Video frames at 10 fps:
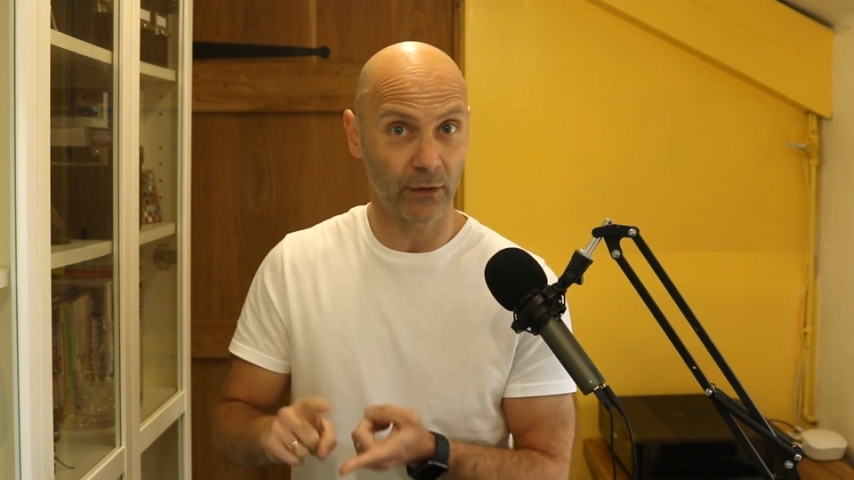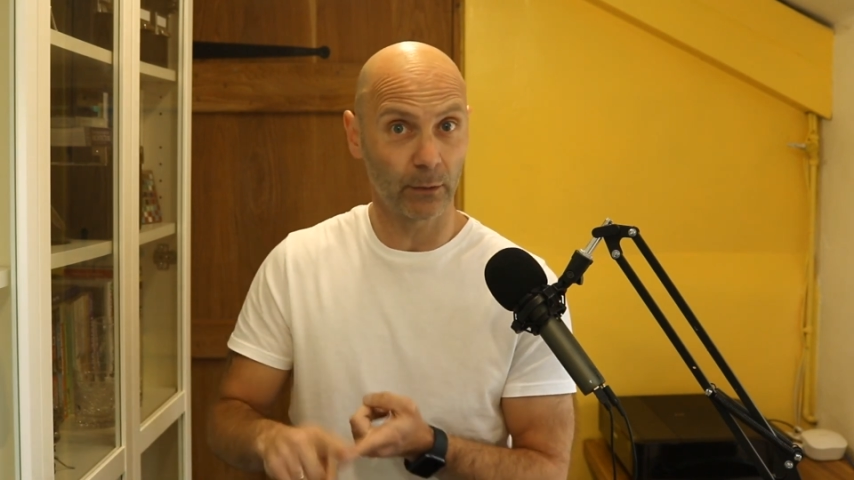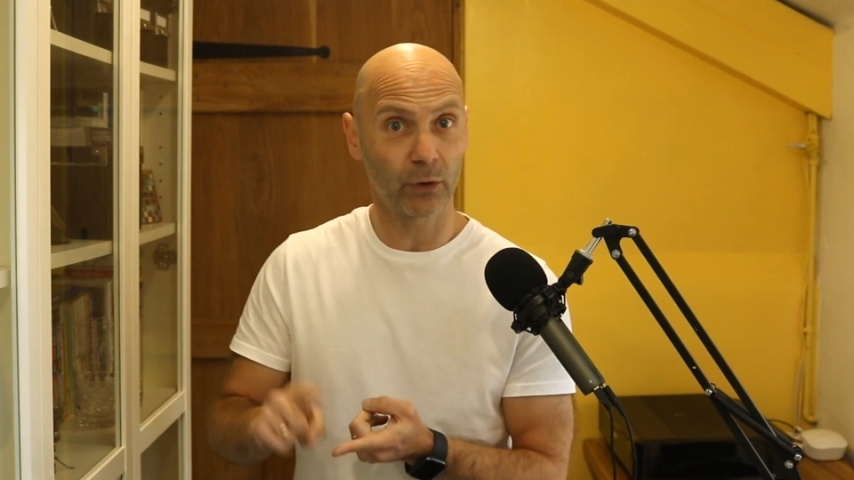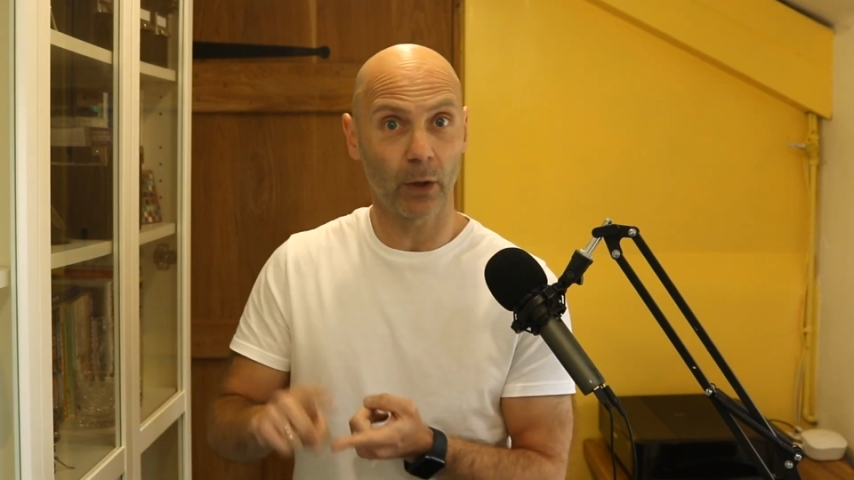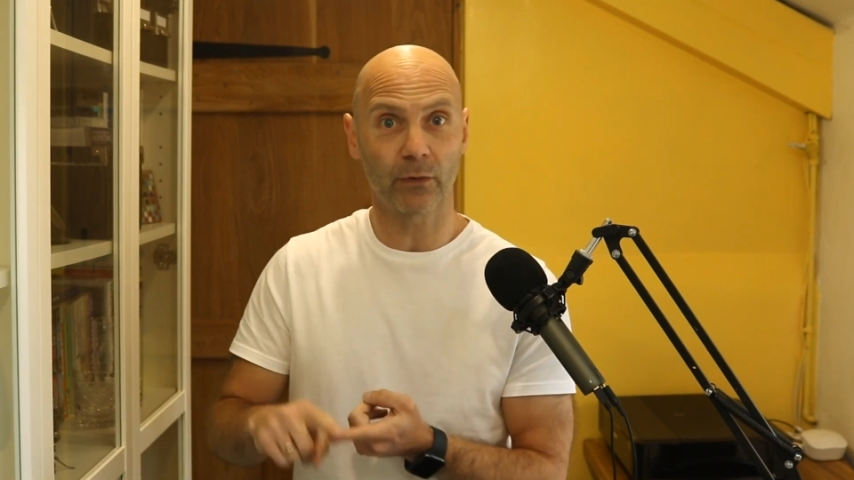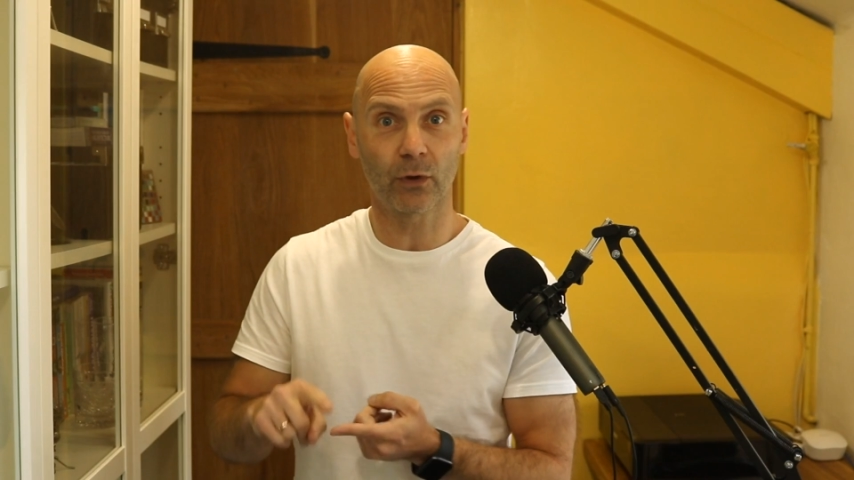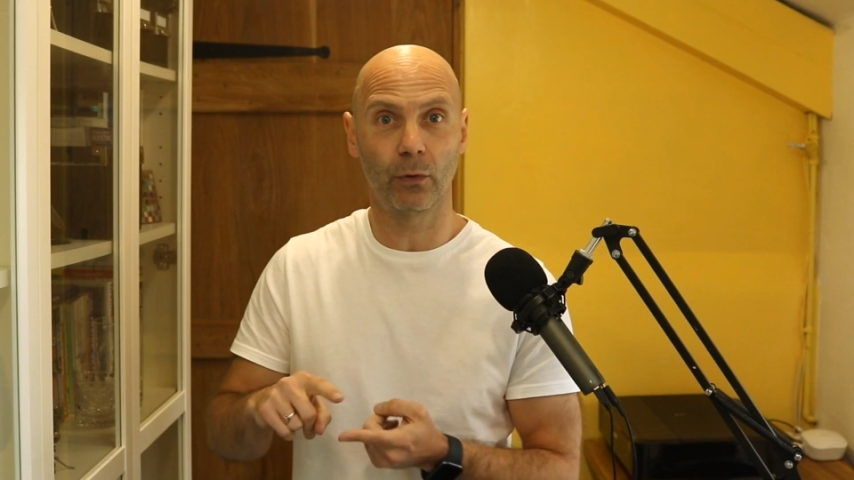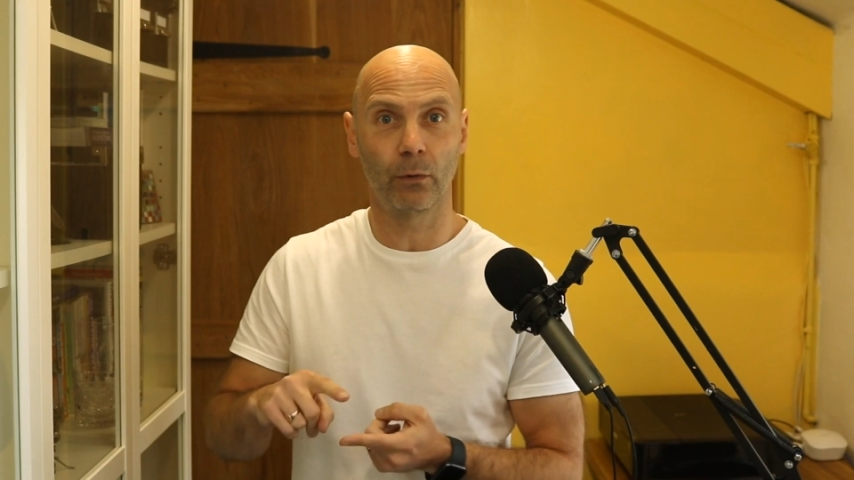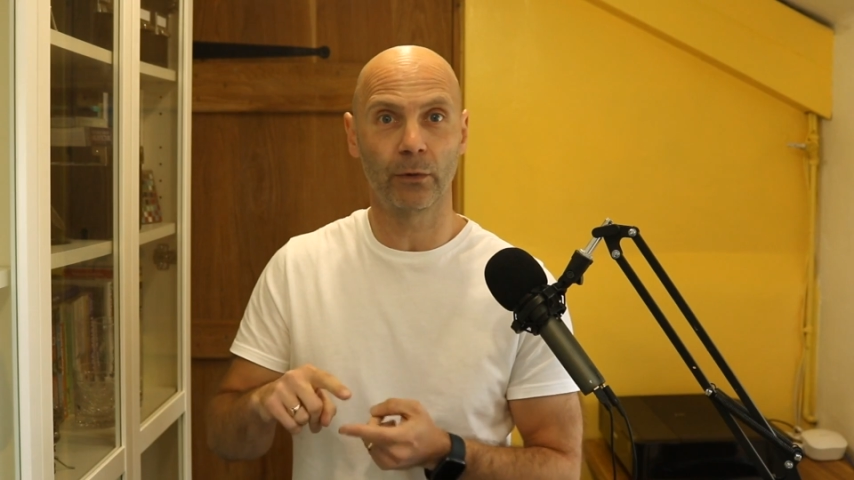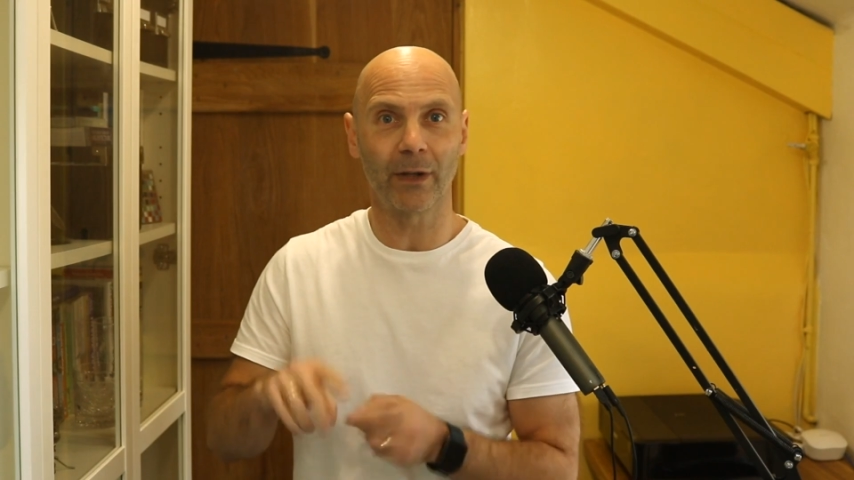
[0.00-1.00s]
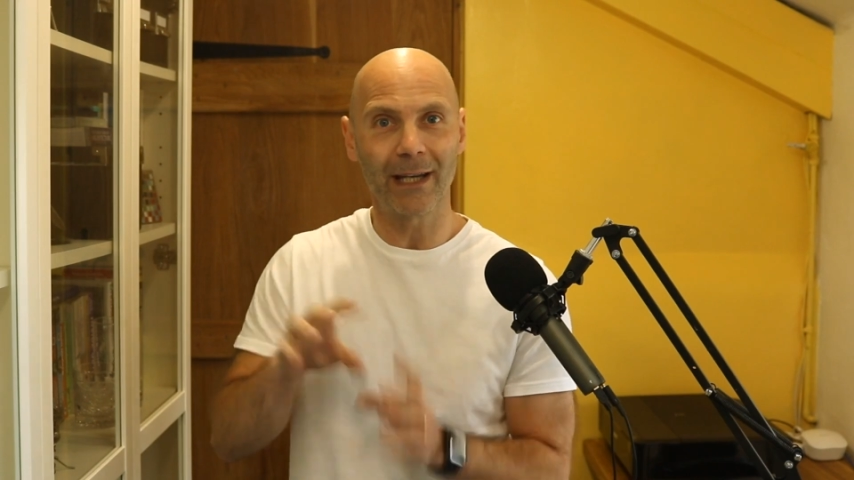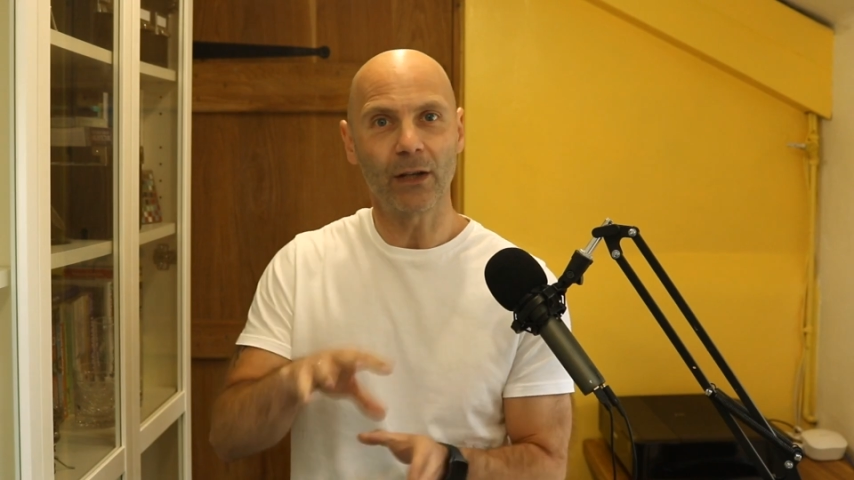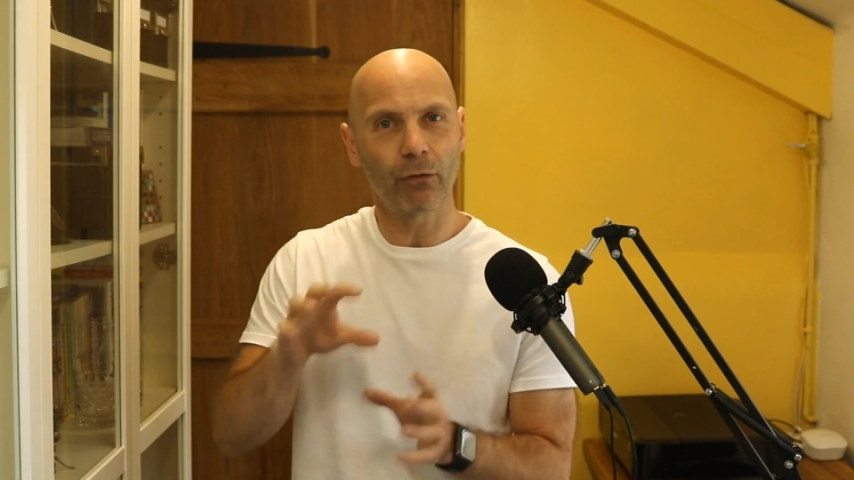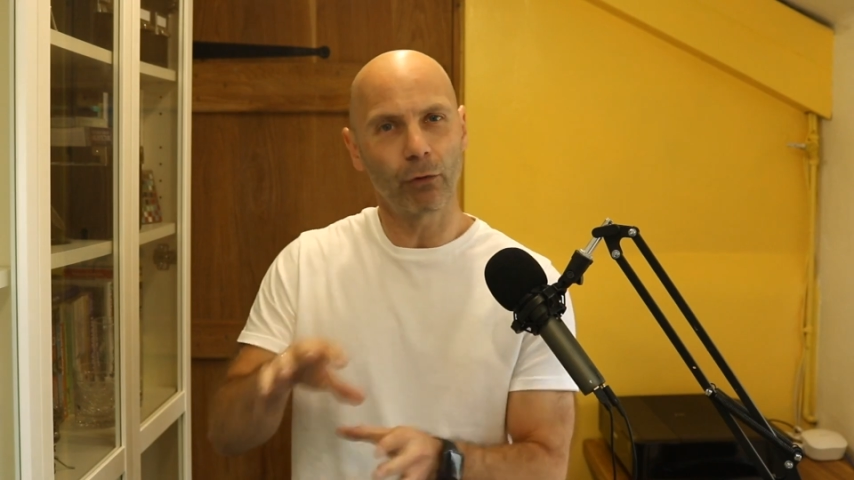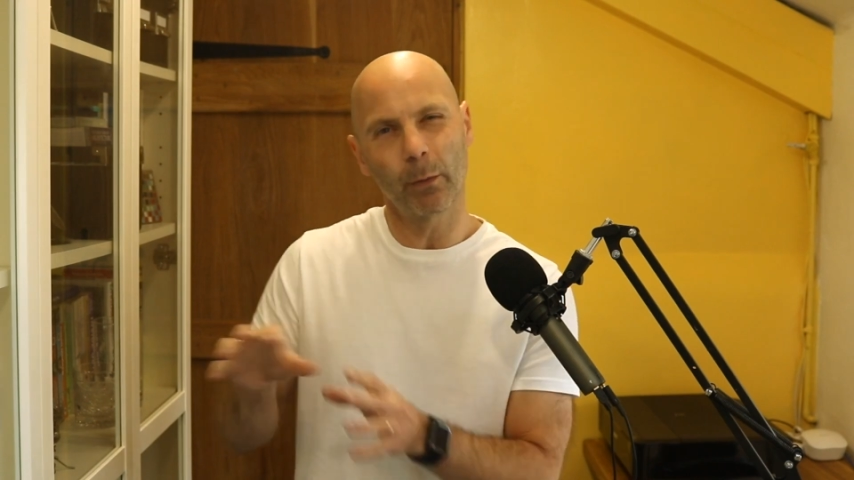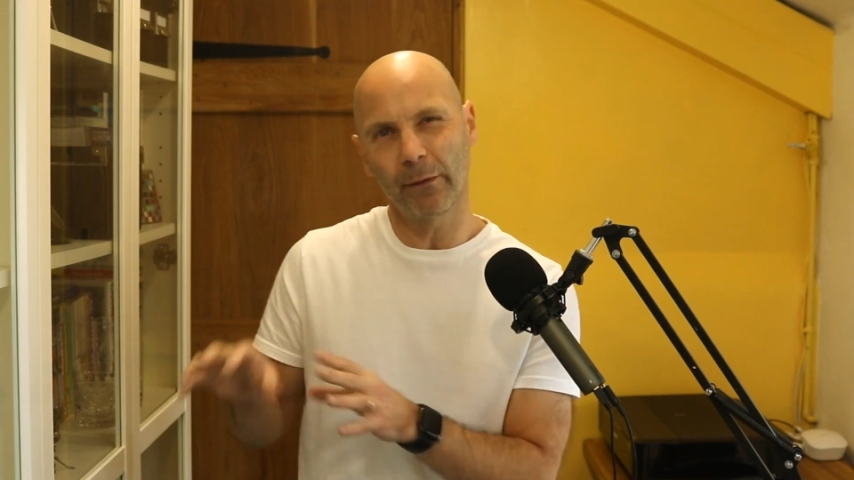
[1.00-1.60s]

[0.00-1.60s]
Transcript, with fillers: sometimes called in group